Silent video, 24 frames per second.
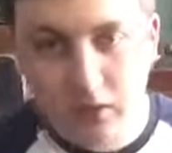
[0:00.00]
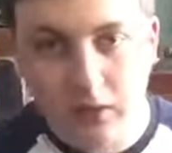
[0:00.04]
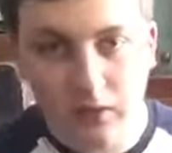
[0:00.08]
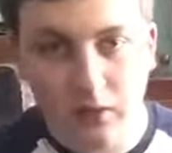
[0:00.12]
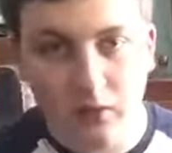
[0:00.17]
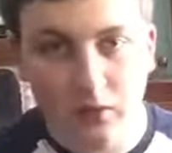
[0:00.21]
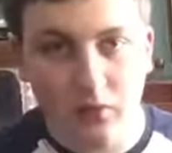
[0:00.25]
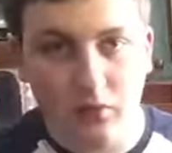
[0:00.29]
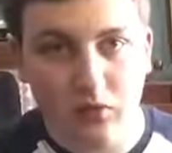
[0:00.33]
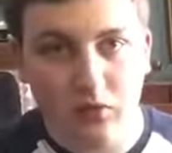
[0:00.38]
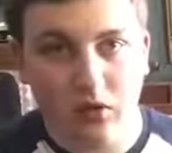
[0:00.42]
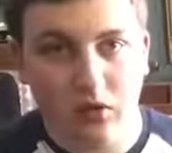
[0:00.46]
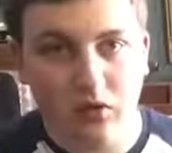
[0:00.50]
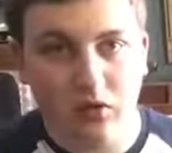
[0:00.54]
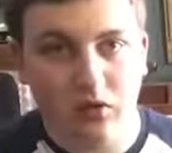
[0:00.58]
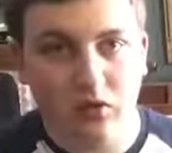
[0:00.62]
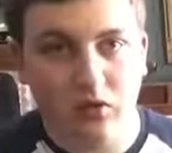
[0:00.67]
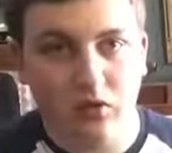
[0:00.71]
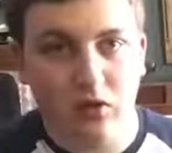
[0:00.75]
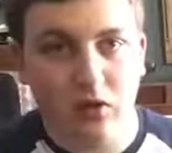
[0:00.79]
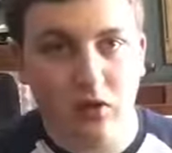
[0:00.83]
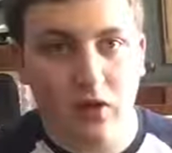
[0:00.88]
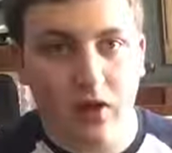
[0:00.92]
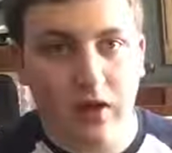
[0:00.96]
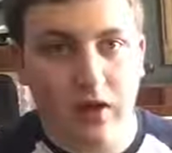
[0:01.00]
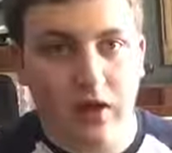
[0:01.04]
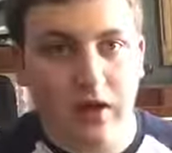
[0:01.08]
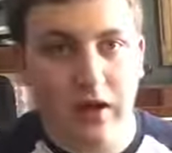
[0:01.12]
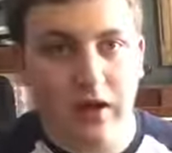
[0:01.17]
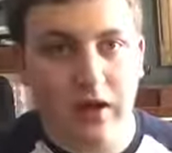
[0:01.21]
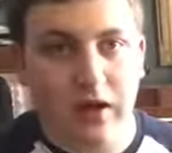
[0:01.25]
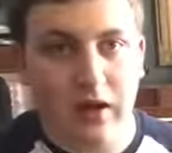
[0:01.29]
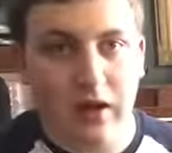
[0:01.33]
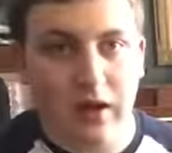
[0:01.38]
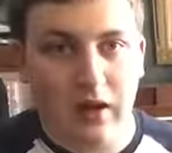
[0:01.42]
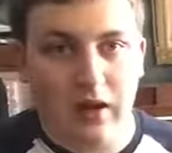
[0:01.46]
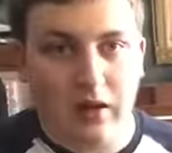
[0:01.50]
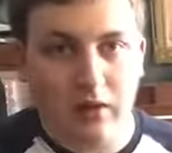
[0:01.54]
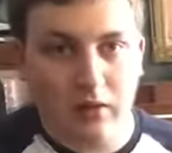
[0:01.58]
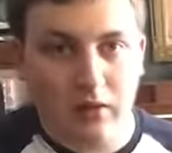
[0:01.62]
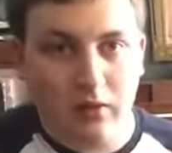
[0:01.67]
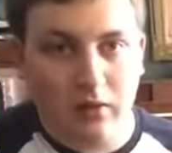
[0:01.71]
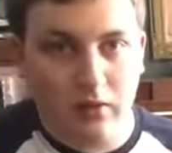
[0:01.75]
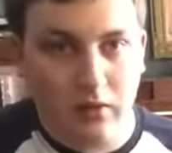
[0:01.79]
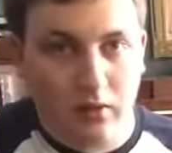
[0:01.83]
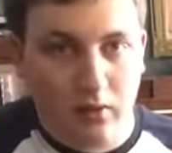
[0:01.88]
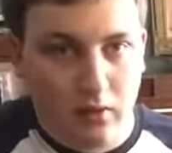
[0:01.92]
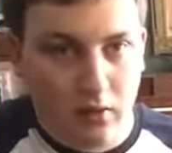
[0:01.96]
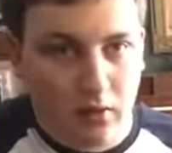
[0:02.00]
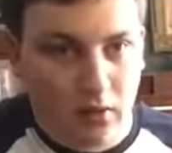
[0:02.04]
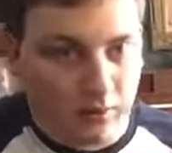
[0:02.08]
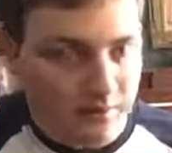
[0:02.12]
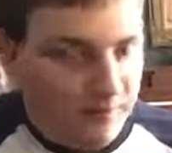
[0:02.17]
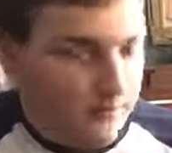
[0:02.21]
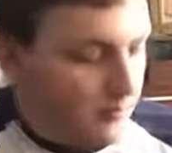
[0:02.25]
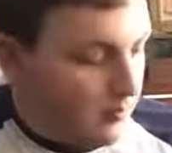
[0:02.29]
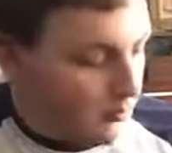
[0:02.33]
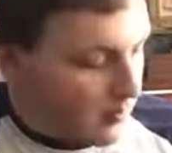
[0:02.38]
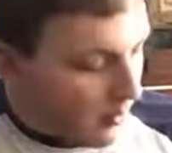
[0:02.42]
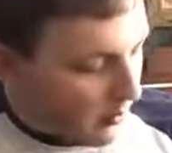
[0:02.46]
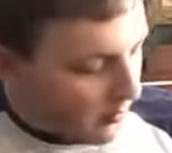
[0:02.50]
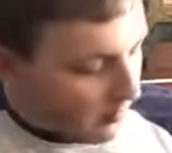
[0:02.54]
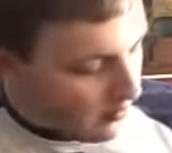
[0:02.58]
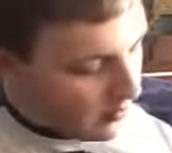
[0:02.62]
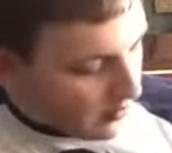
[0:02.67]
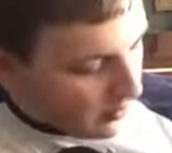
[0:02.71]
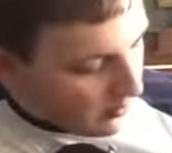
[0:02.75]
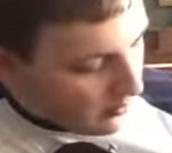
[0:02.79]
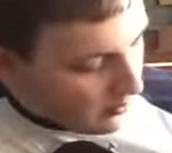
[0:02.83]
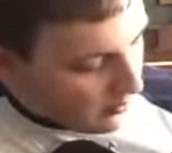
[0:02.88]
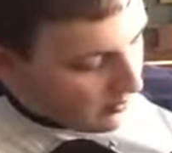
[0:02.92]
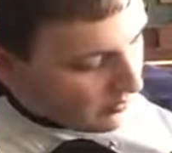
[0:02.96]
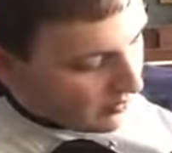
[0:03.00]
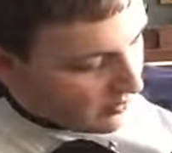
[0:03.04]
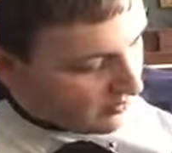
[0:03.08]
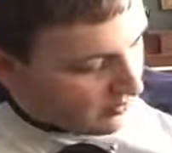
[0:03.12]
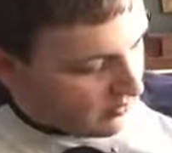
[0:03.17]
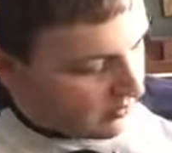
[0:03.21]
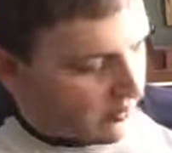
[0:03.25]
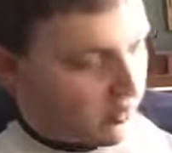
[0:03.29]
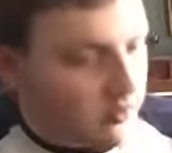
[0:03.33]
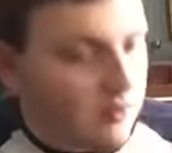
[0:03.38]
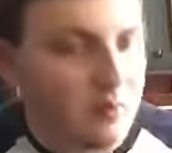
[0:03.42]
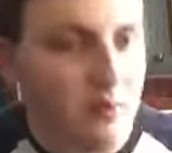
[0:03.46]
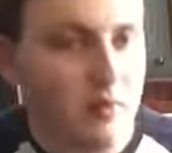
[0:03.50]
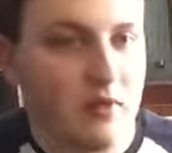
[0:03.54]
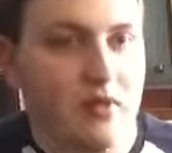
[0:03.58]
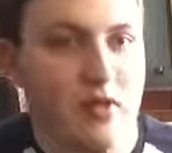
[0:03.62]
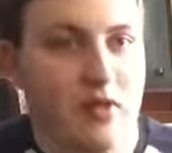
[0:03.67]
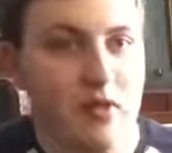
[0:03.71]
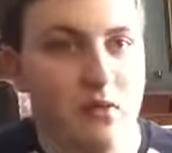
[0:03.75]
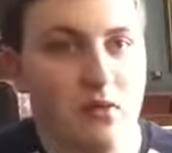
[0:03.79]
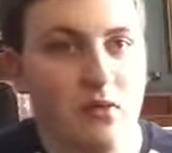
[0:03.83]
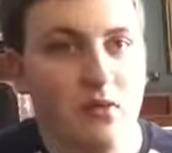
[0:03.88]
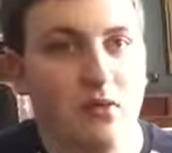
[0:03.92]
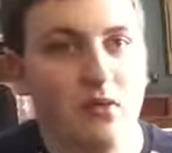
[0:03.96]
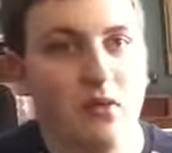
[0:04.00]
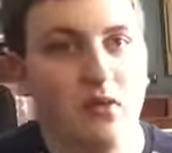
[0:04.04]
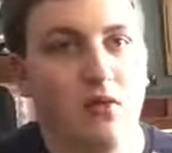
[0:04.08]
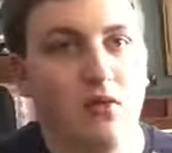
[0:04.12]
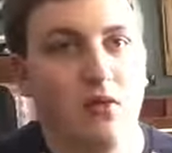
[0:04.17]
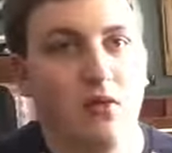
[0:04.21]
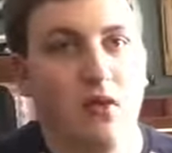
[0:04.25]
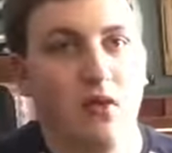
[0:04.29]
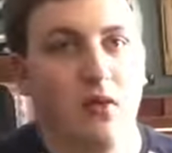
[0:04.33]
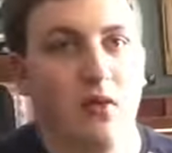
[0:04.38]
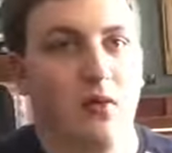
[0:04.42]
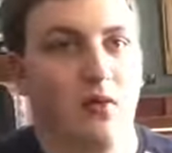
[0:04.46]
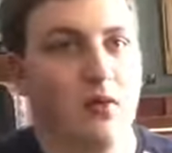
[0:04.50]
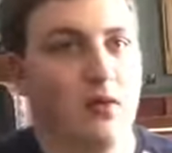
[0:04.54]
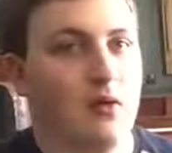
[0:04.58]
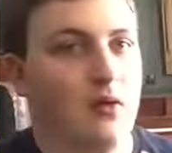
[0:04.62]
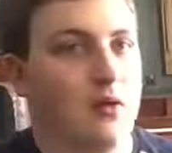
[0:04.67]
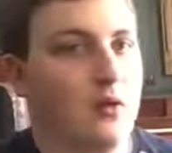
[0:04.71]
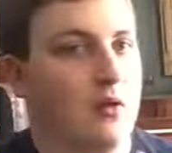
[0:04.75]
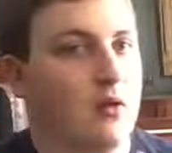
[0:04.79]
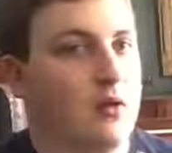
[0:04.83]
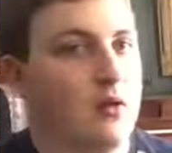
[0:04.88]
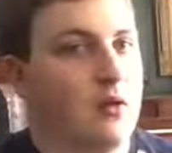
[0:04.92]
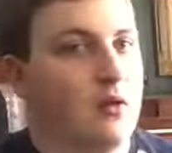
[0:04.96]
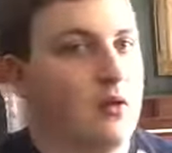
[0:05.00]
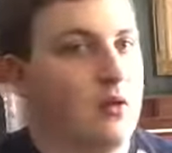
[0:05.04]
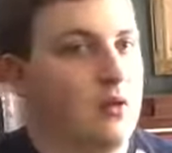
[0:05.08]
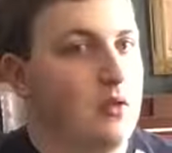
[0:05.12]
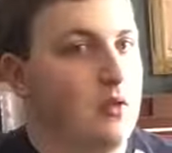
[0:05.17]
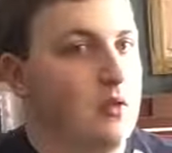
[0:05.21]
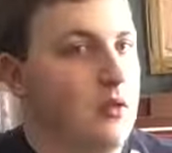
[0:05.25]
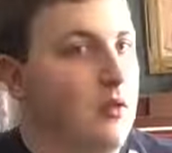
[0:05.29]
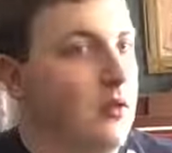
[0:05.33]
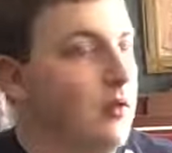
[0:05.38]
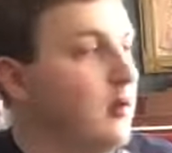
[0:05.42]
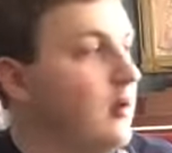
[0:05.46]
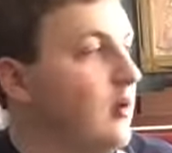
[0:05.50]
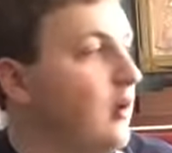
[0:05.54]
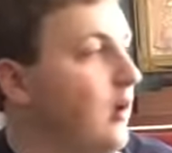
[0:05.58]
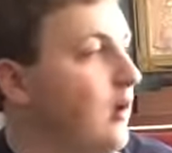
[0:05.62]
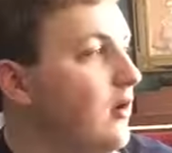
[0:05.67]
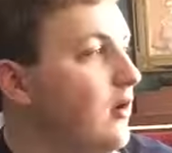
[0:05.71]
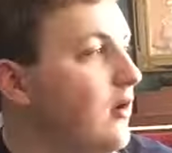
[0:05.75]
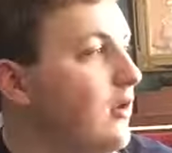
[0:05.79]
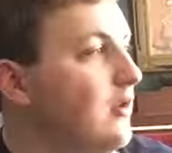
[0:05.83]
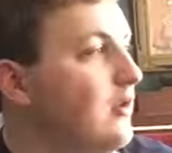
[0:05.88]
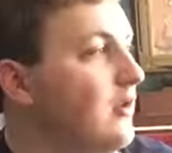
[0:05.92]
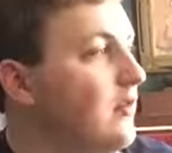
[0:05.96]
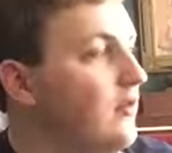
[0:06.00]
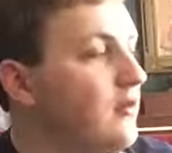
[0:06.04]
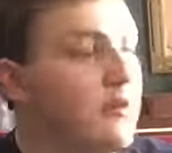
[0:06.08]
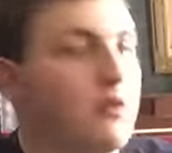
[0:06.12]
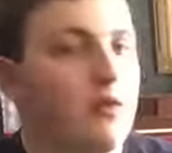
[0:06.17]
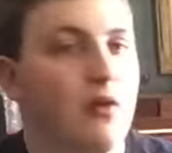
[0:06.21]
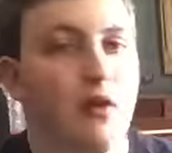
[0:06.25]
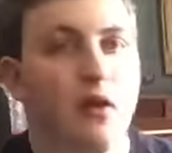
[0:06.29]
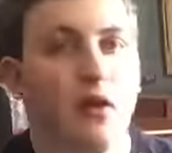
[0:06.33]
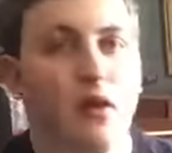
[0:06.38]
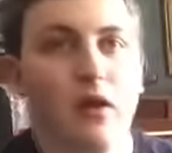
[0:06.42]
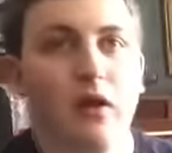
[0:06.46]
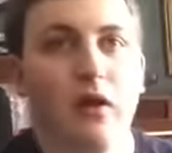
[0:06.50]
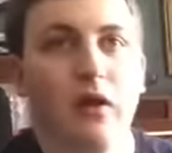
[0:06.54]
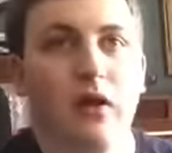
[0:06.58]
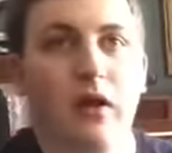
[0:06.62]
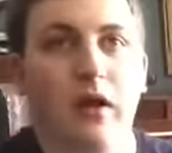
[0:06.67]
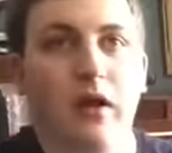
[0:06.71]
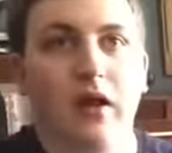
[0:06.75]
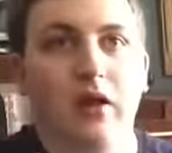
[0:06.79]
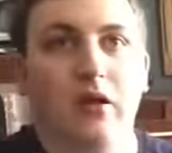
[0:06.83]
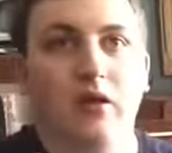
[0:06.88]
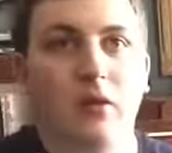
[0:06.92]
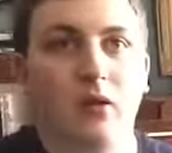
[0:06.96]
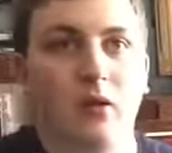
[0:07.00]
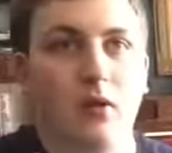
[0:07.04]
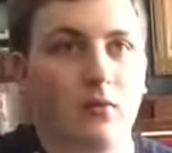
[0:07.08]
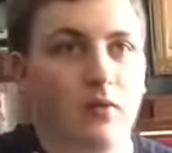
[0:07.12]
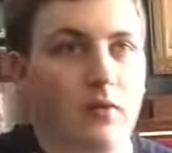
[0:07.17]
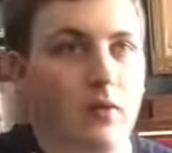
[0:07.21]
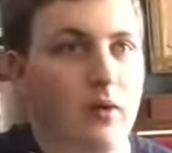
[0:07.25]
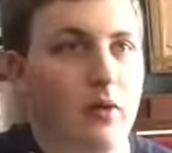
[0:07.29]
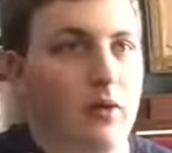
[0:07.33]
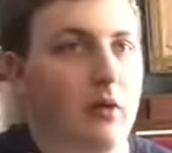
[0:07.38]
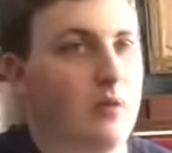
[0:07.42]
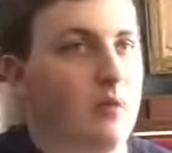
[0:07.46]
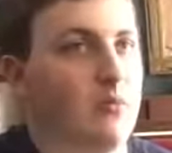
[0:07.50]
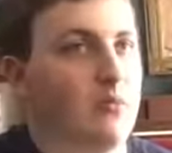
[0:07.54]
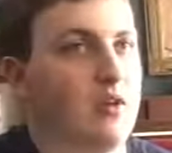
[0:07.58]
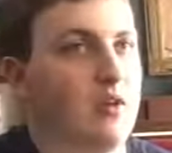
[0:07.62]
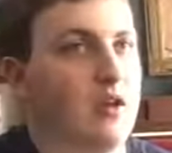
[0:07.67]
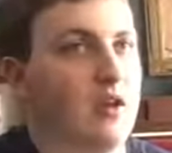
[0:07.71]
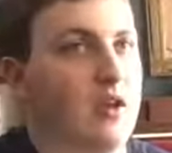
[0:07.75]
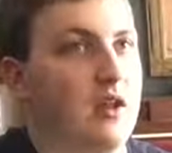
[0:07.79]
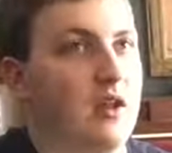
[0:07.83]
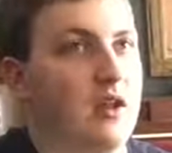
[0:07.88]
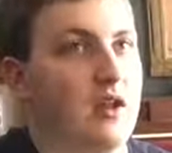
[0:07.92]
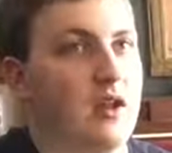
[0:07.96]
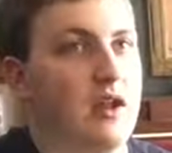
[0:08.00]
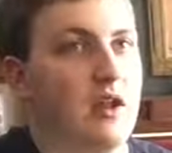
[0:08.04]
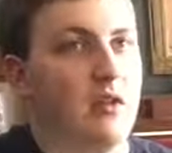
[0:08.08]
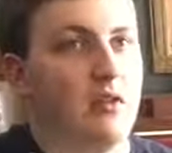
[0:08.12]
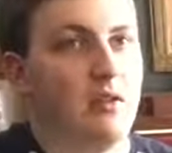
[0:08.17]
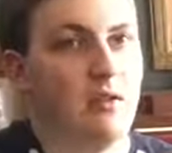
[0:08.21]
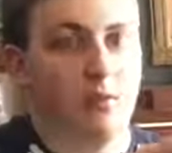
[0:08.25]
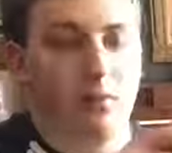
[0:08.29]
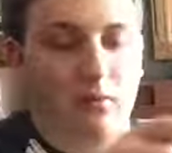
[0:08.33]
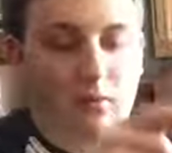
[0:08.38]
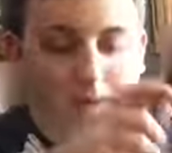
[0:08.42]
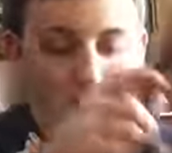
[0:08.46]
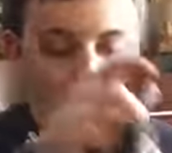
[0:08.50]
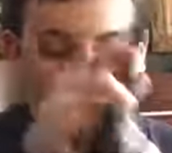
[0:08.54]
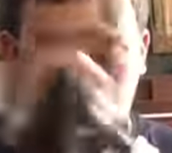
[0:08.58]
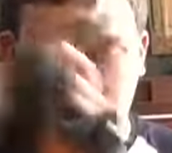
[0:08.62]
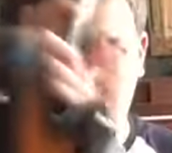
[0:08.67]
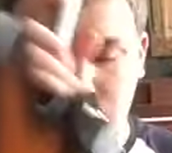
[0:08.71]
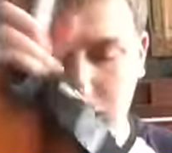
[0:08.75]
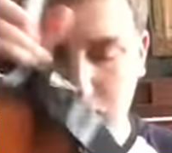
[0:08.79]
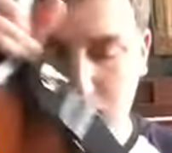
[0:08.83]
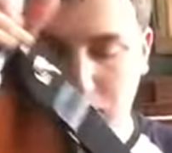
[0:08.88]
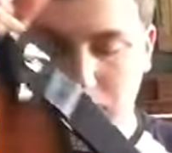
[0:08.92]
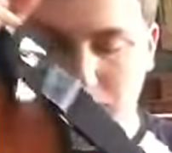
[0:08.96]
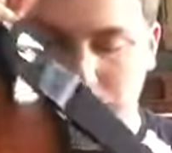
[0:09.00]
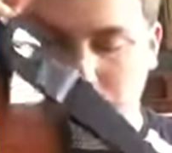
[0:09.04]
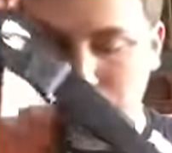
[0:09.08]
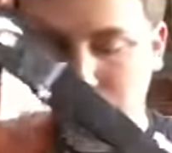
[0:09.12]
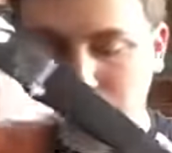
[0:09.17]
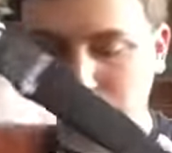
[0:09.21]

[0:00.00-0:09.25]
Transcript: the bridge is alright, and there are a few bumps on it because it's been used. So yeah, I like this guitar and hopefully I can dig it again sometime soon.